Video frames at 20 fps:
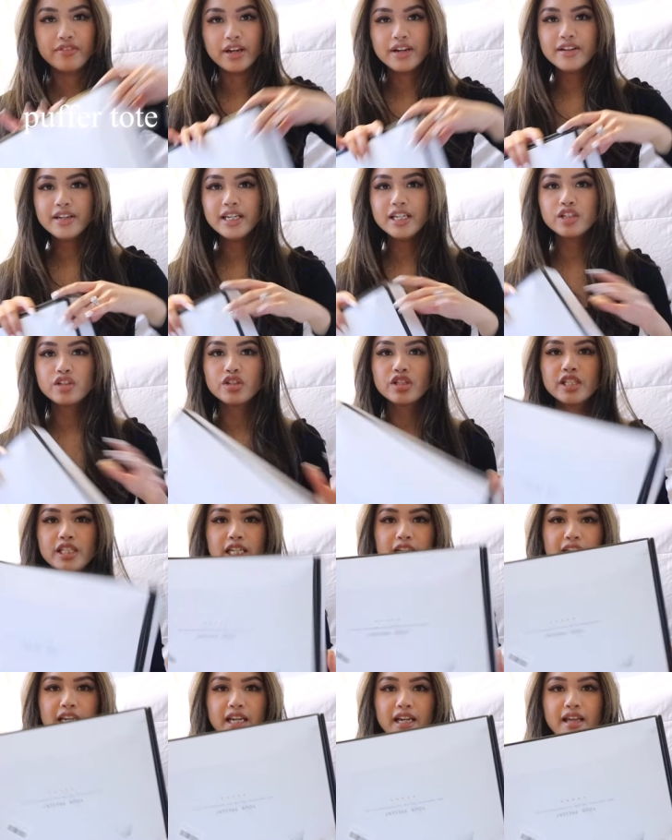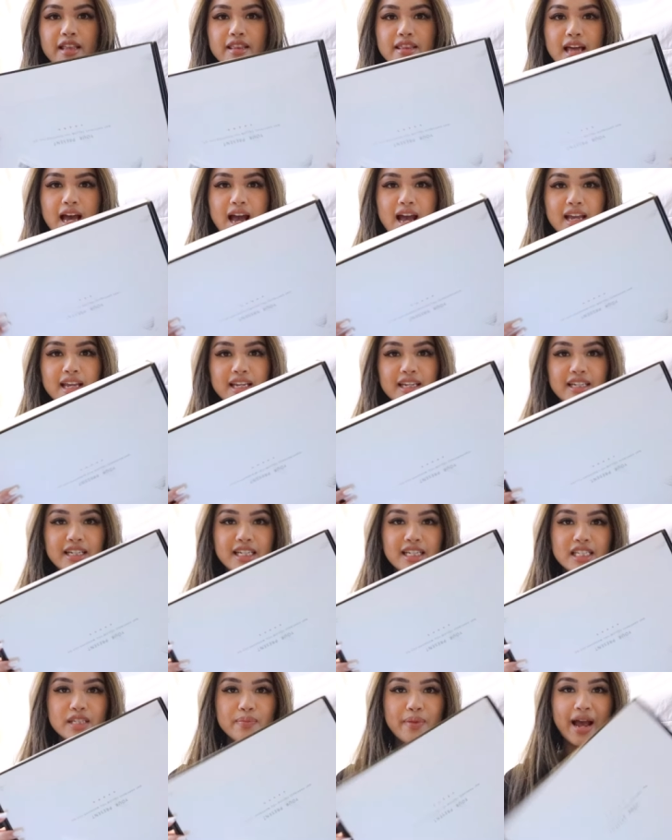Very interesting that it
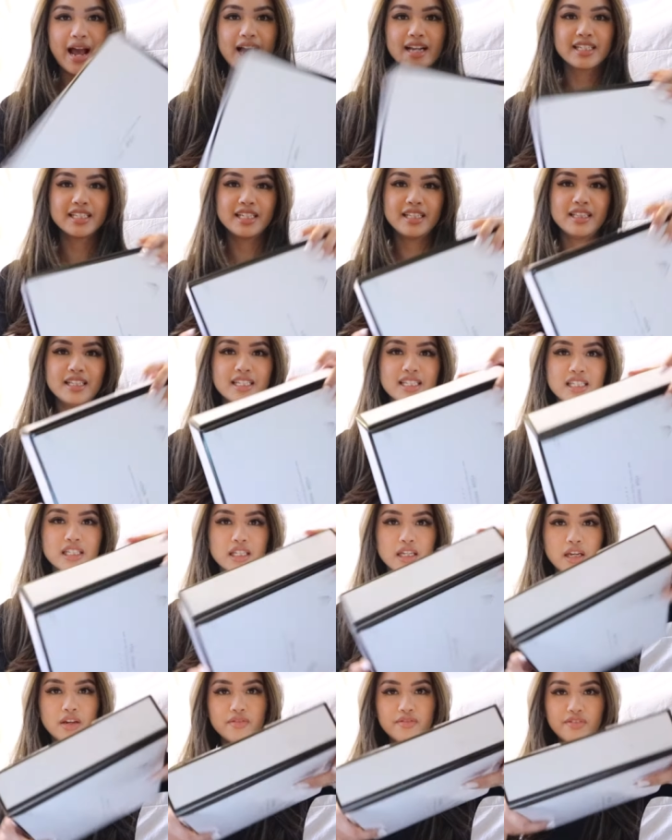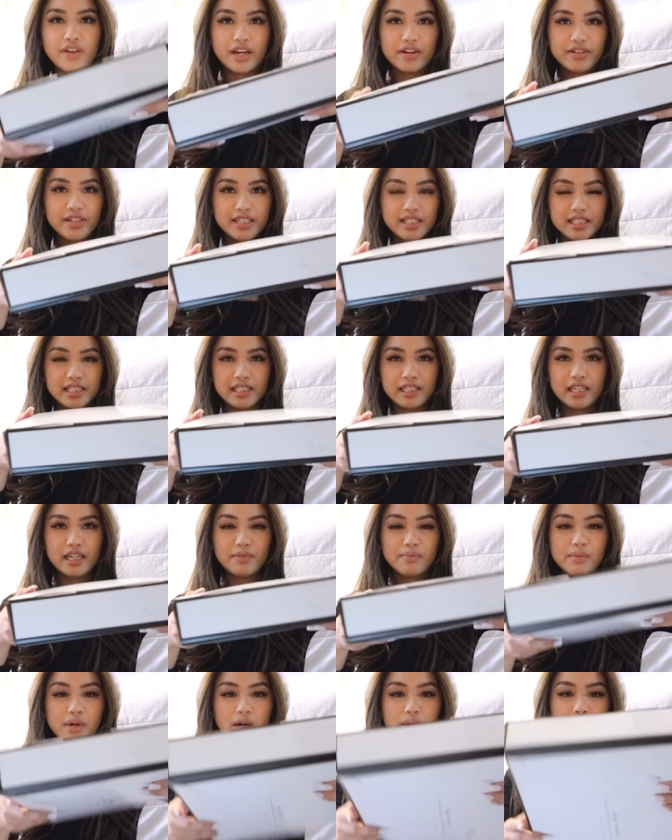is packed in this very
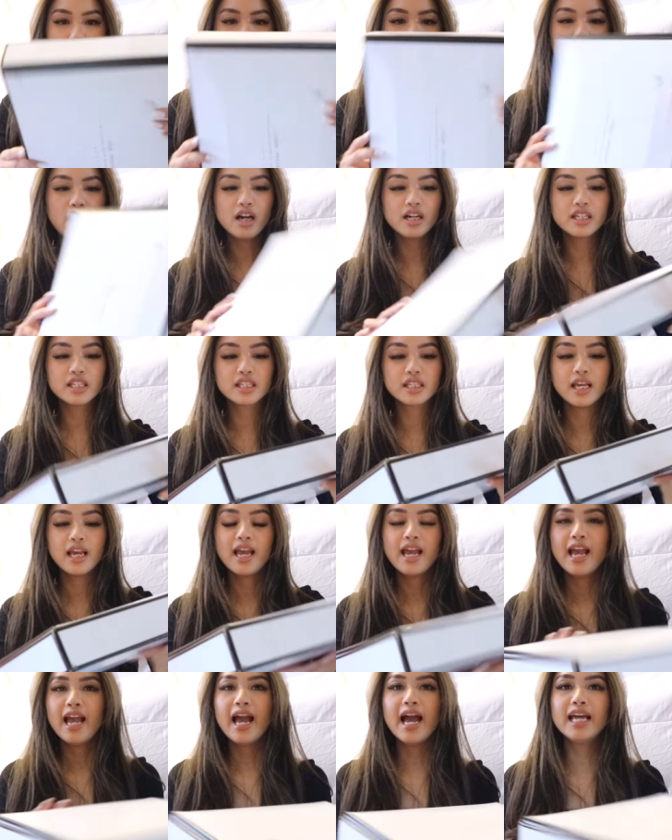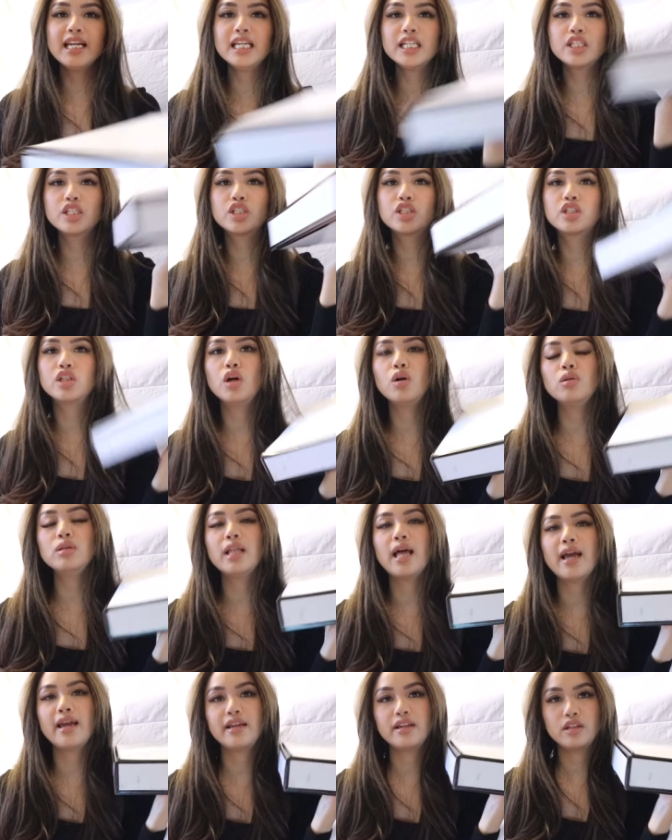slim box and it's so
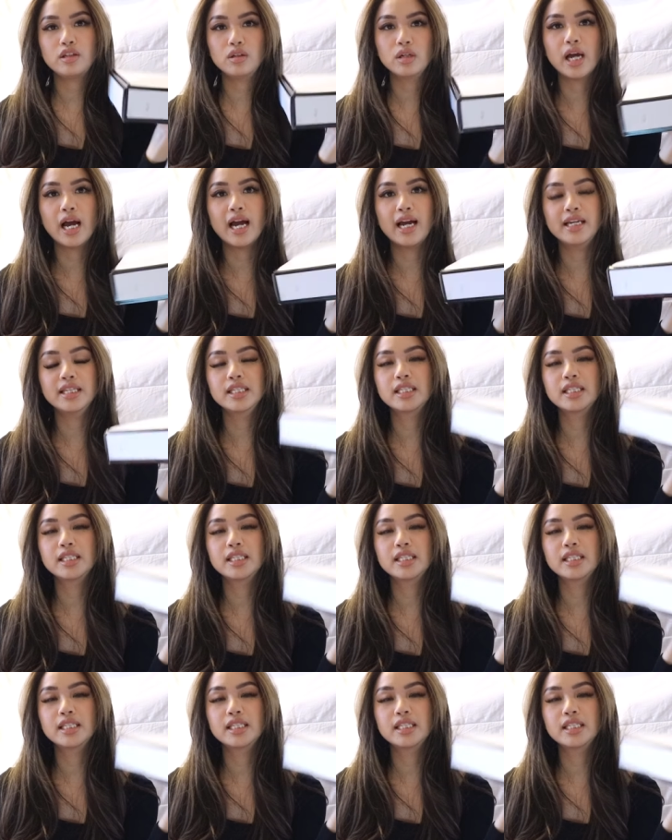light you guys